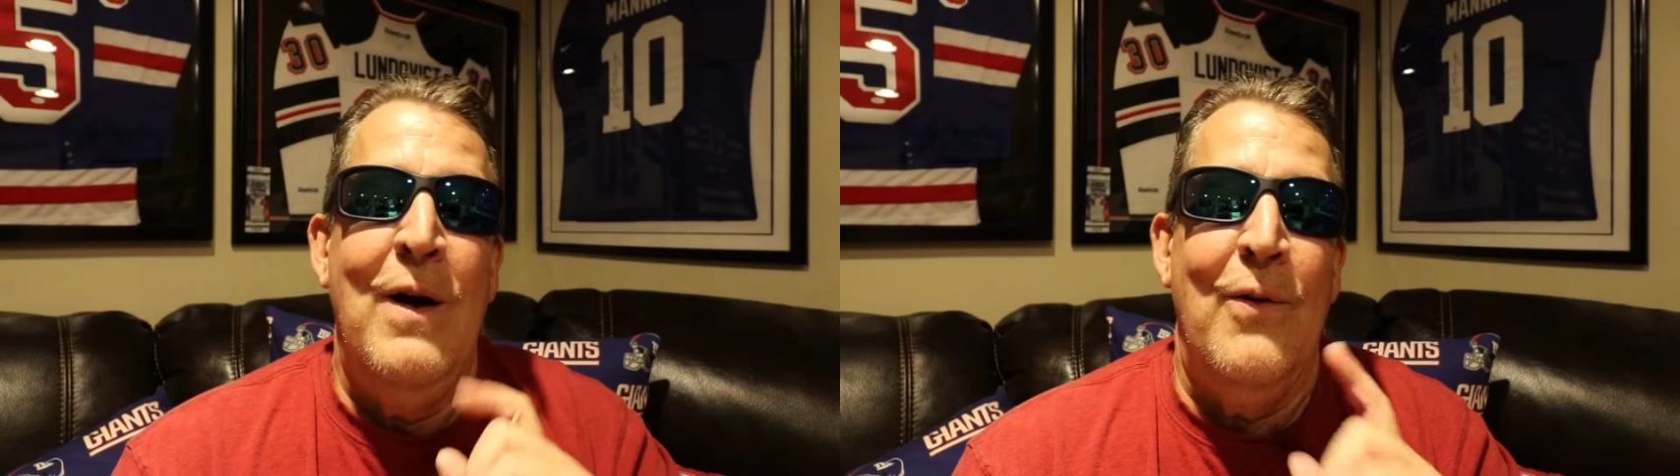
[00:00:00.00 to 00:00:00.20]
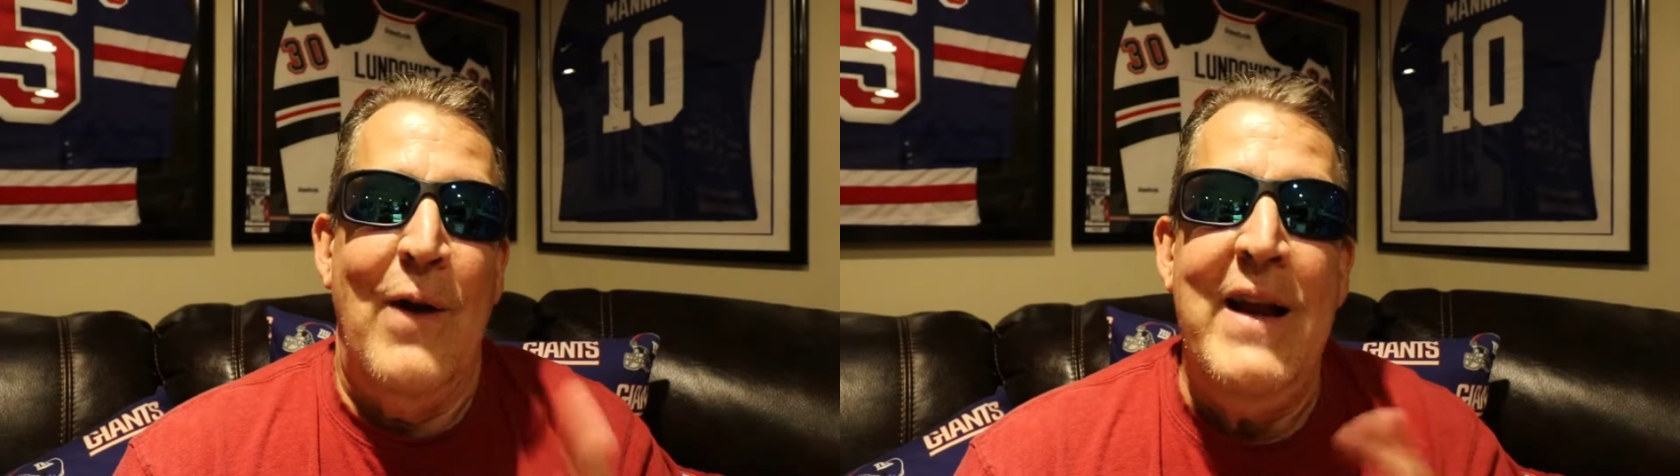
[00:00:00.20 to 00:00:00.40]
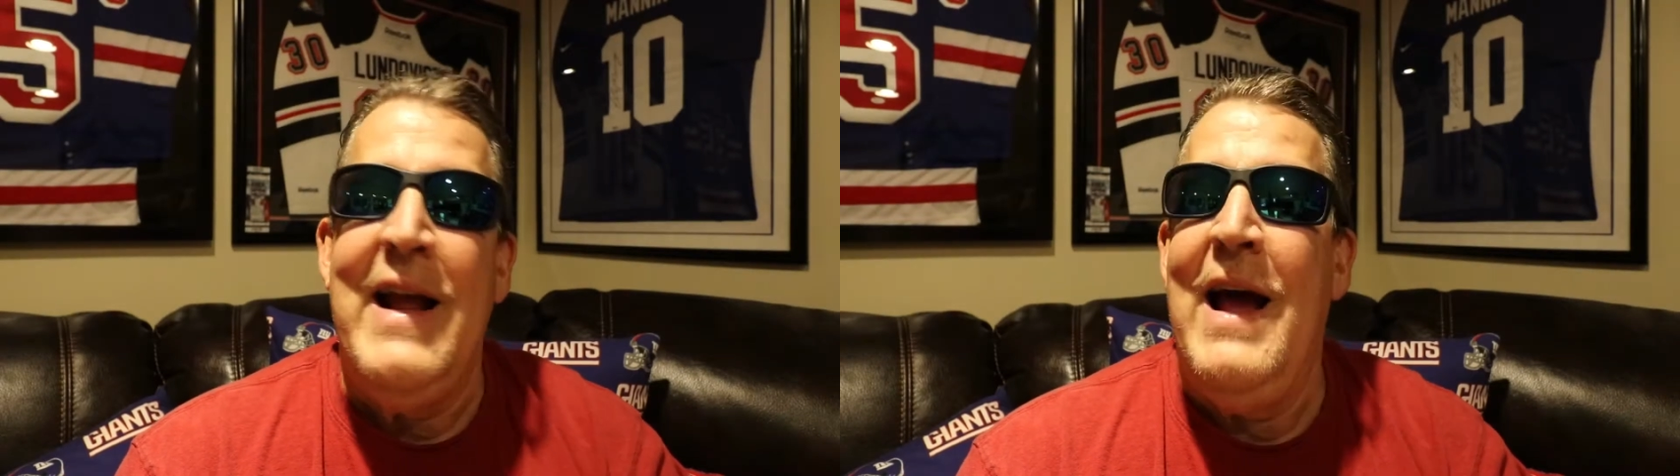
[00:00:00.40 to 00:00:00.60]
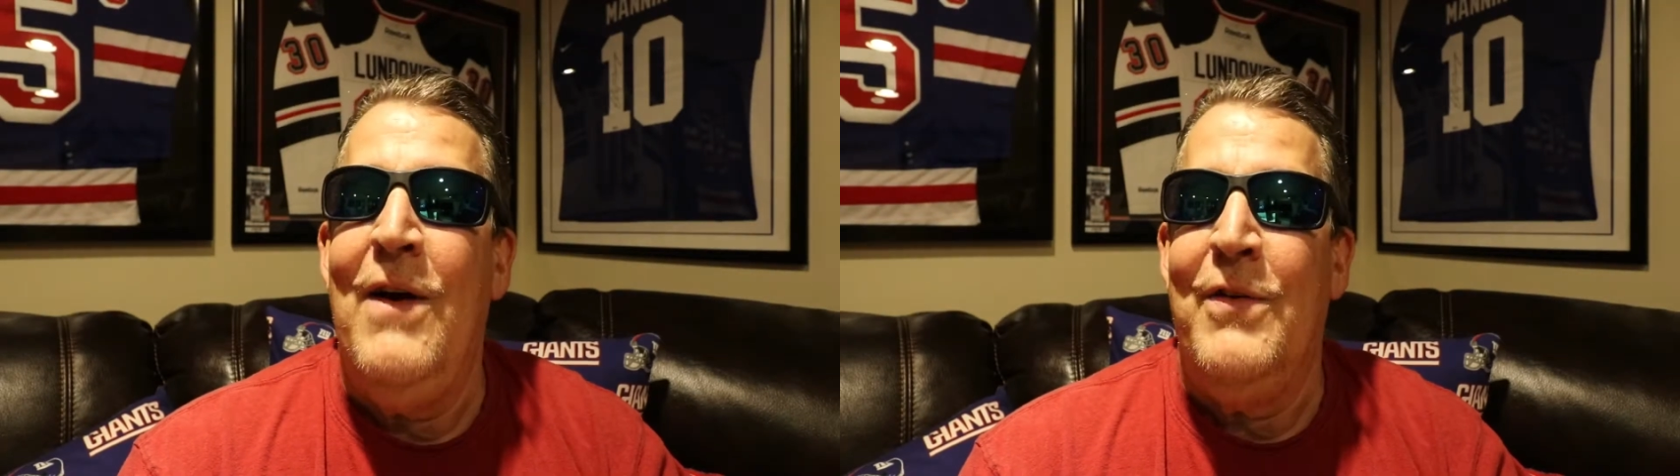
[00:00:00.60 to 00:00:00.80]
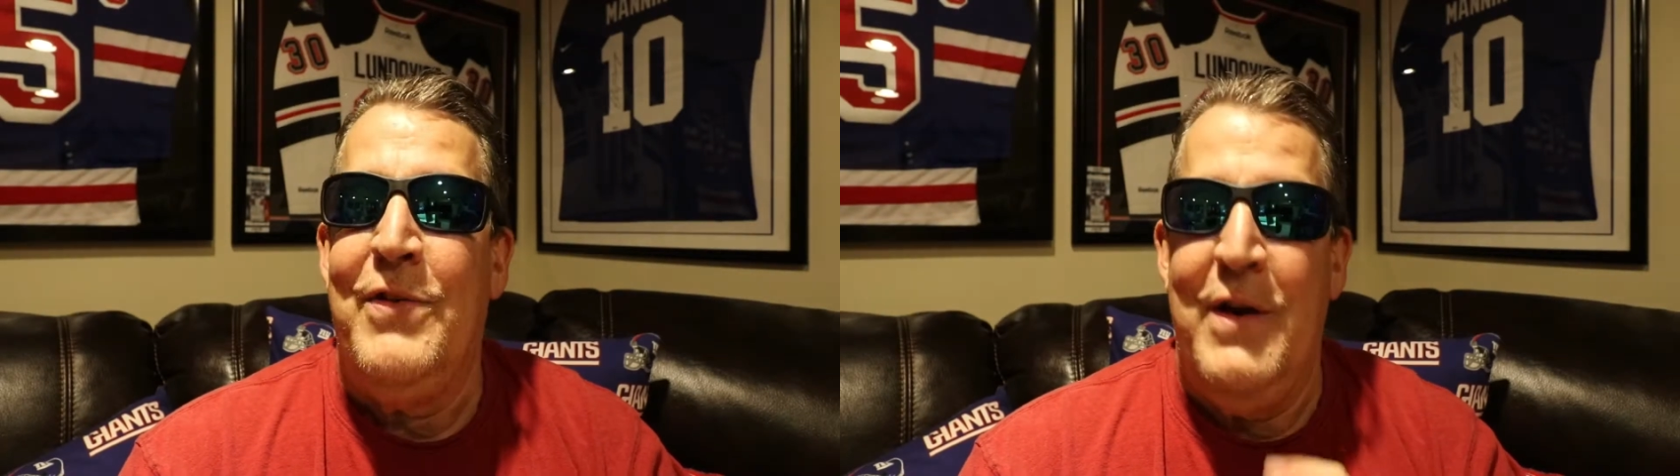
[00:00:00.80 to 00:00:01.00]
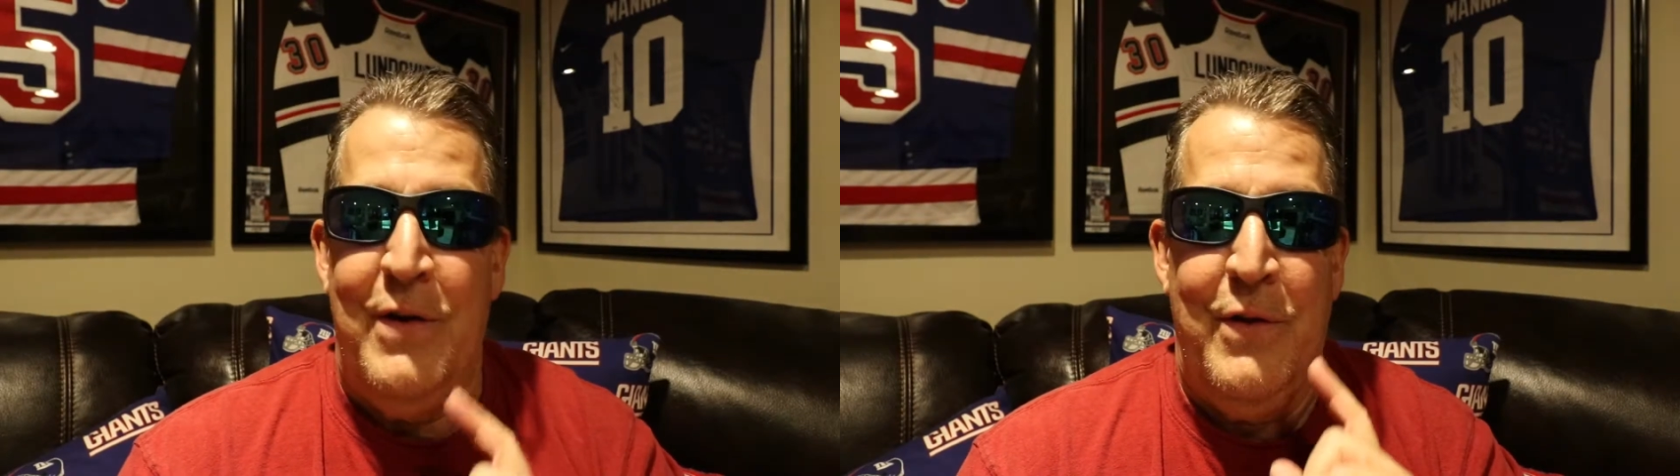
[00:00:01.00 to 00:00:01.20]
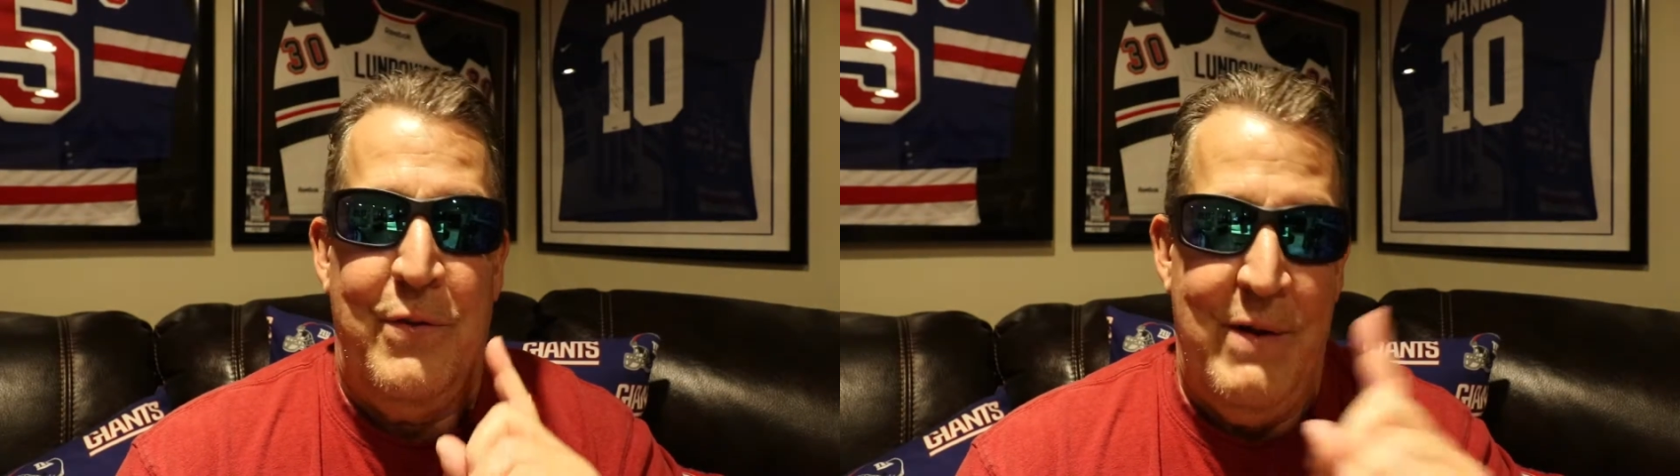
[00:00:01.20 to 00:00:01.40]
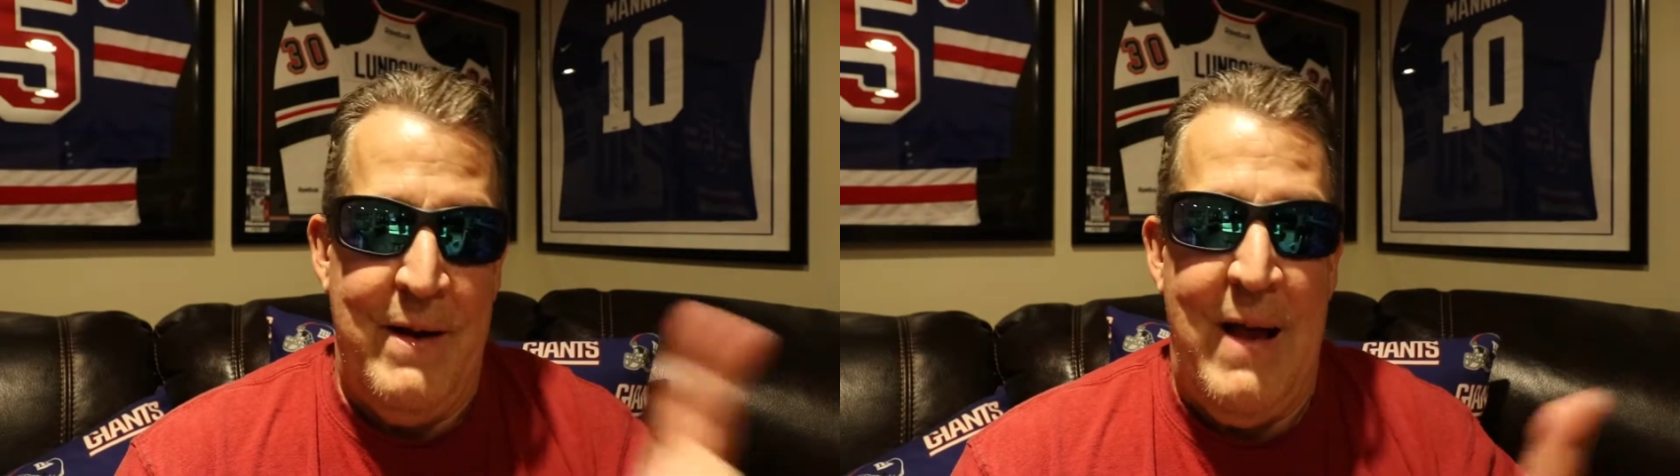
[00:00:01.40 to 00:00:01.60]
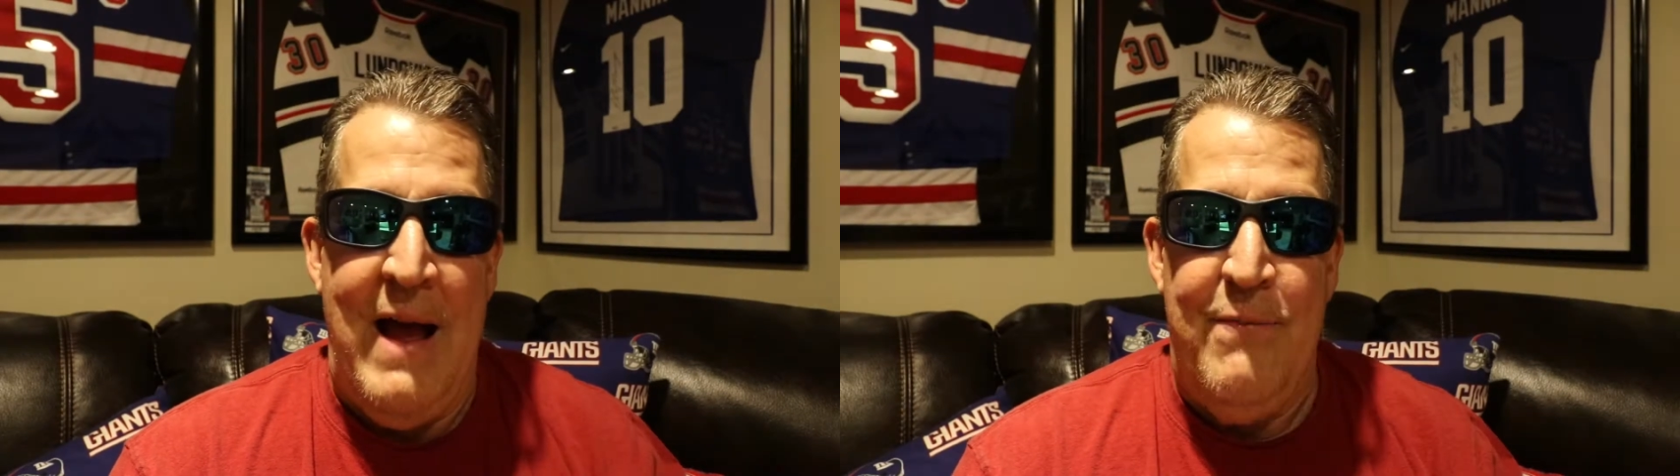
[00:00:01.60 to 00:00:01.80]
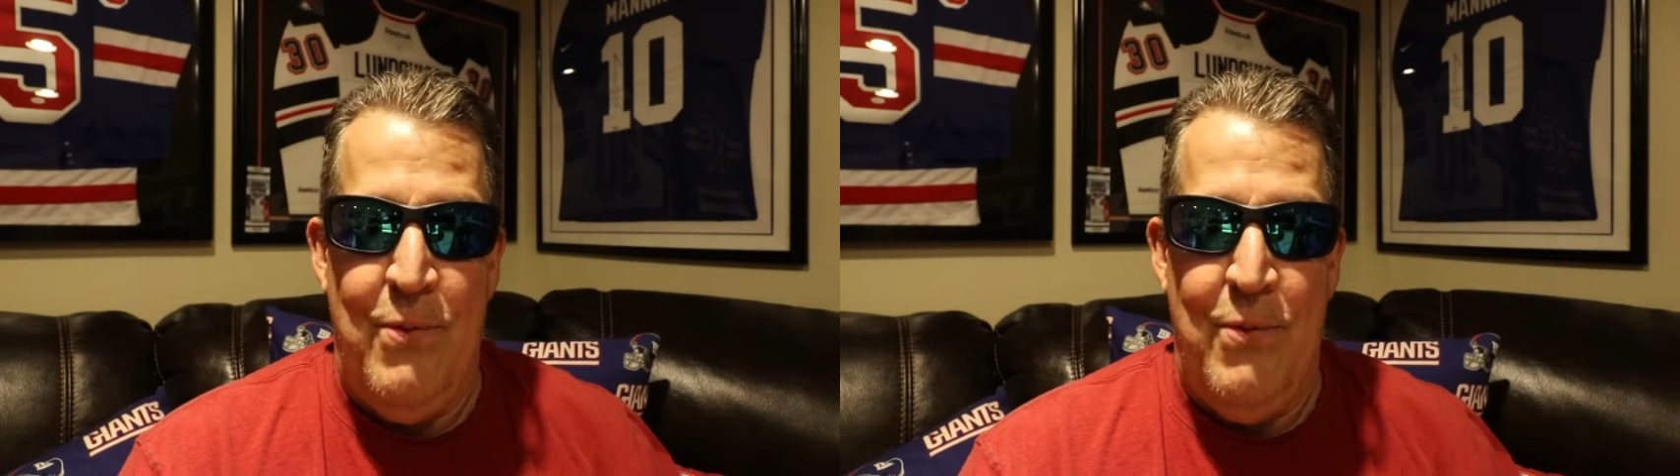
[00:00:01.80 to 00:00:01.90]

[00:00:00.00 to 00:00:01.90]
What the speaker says: right now they're 3.5